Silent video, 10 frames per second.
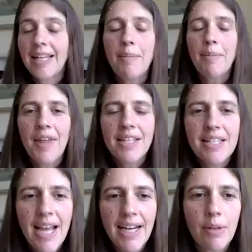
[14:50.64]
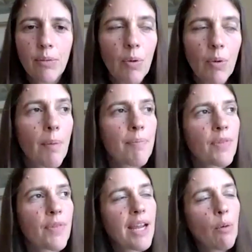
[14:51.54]
I mean, that's exactly,
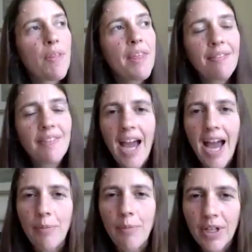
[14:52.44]
within the app,